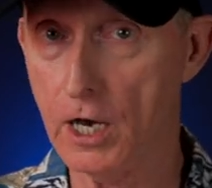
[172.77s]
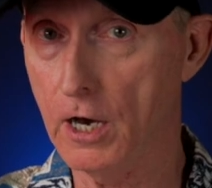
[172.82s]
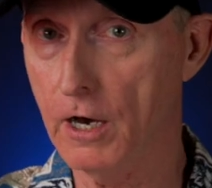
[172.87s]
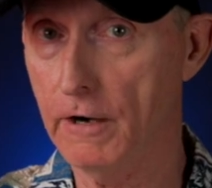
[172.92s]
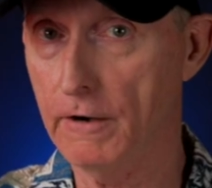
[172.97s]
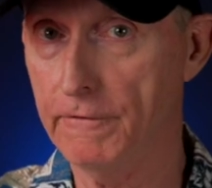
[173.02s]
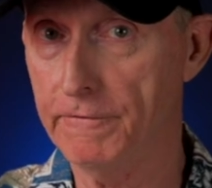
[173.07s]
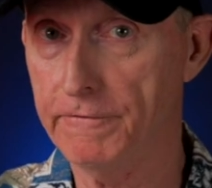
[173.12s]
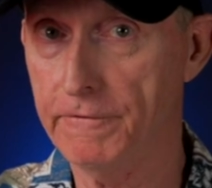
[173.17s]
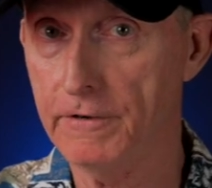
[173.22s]

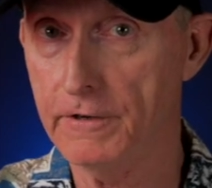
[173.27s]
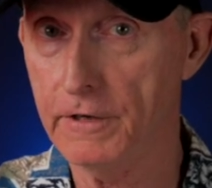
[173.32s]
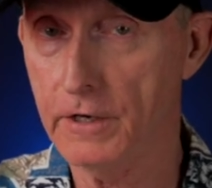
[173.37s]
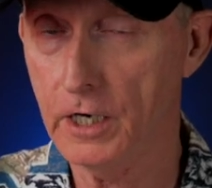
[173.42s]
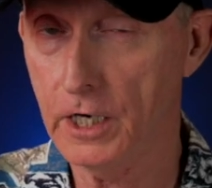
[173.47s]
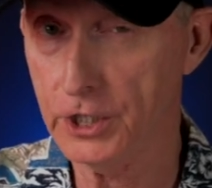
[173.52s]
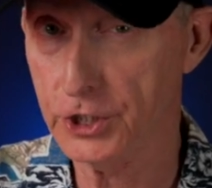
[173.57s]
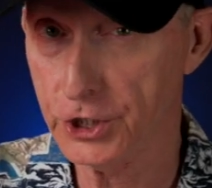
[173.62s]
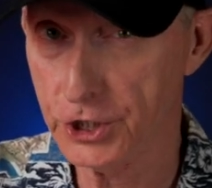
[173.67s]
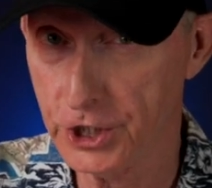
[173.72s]
of
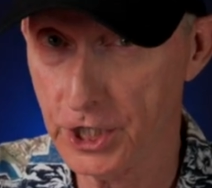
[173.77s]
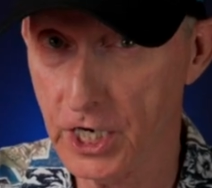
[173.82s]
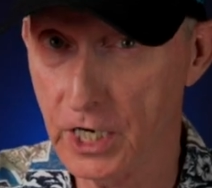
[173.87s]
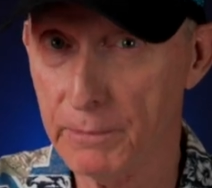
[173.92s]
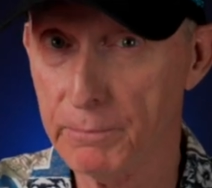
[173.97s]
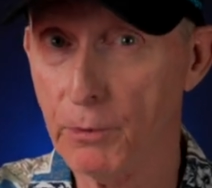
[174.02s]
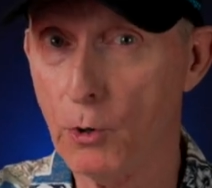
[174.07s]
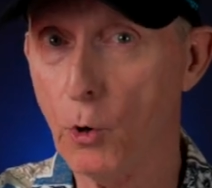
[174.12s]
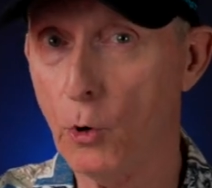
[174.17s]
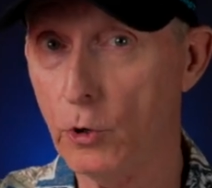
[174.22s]
a
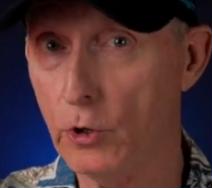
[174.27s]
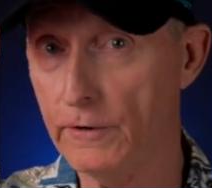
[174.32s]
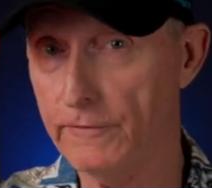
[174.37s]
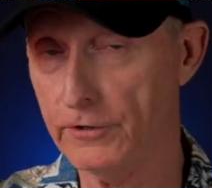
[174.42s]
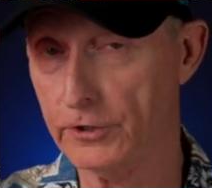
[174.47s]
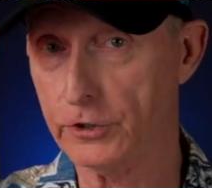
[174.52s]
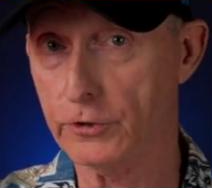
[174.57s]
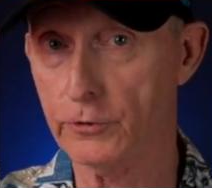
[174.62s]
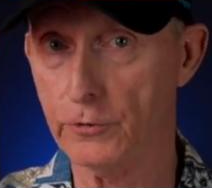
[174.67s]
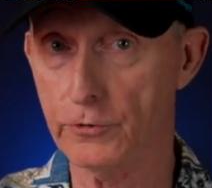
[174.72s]
ship or of
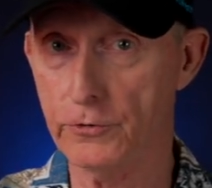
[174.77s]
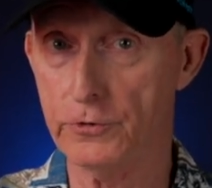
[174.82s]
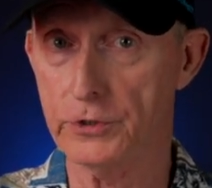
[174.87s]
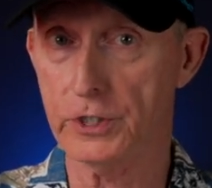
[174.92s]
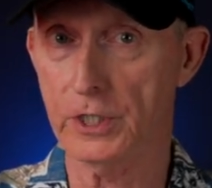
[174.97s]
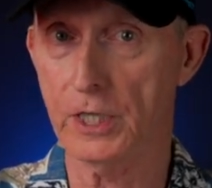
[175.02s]
a cruise